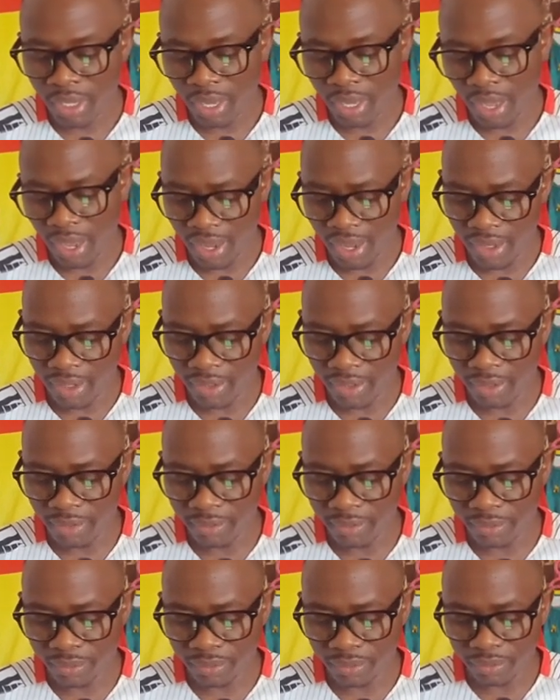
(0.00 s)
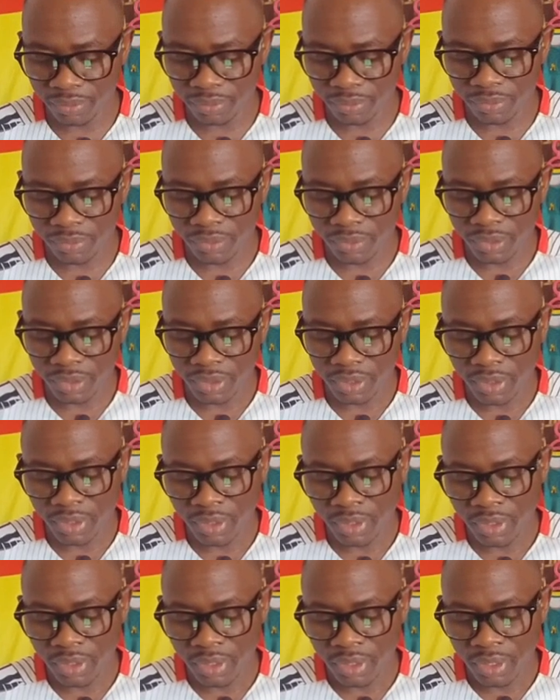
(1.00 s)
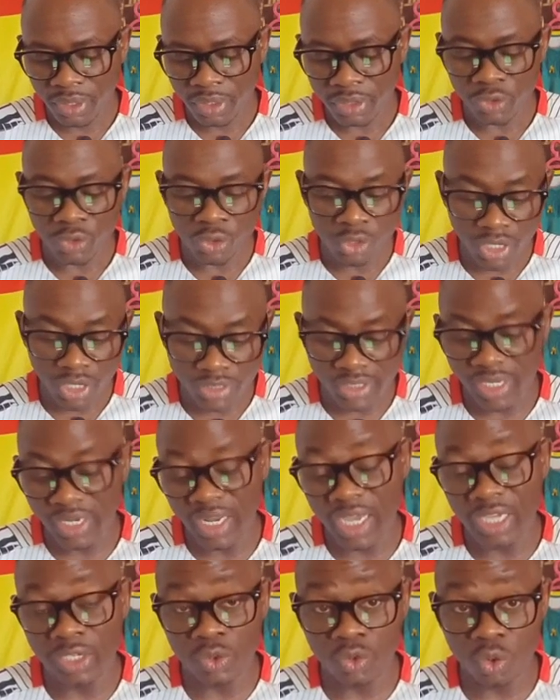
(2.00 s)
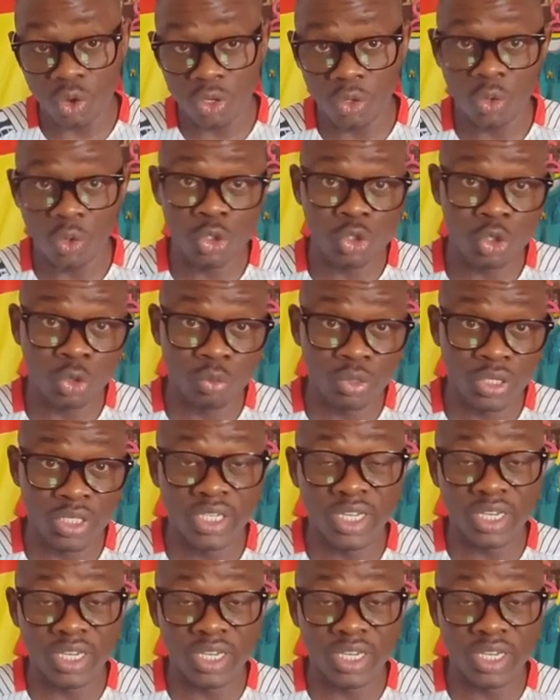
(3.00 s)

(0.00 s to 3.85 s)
And Jonathan as well, also being the